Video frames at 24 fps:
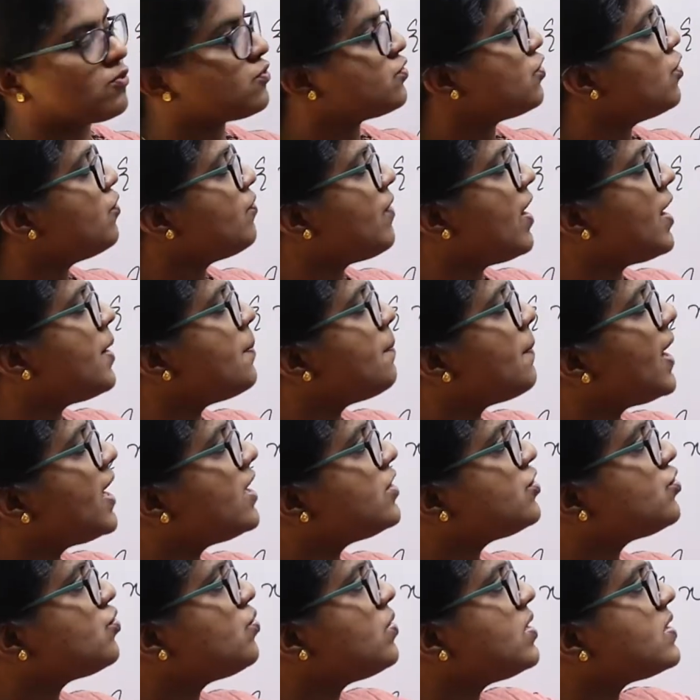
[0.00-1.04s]
So 1 by
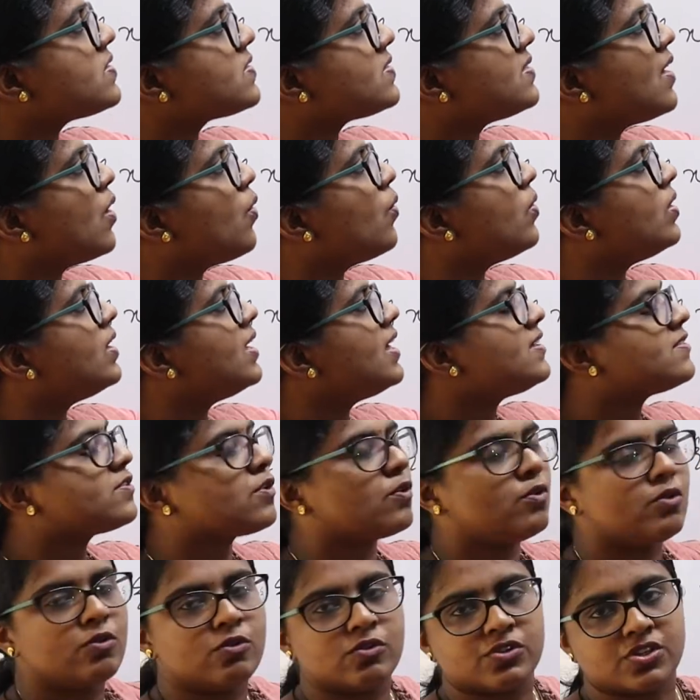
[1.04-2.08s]
2 is the only
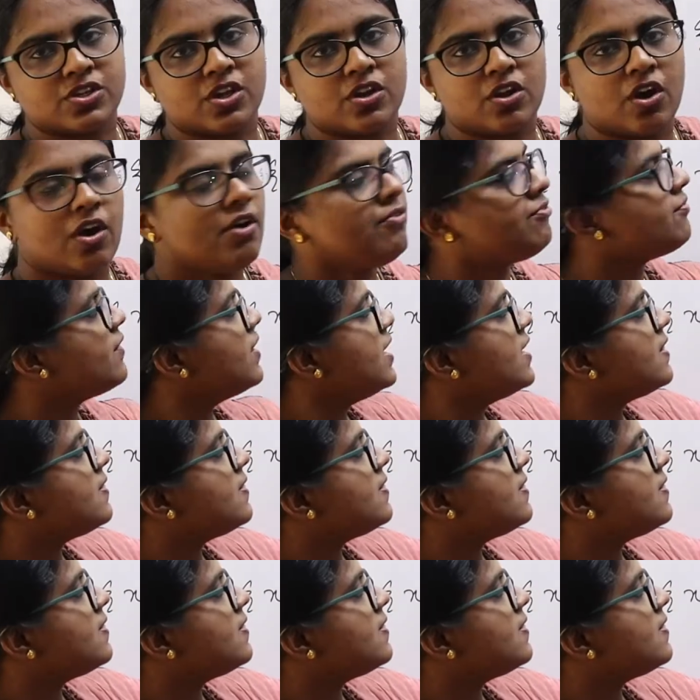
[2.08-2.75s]
solution of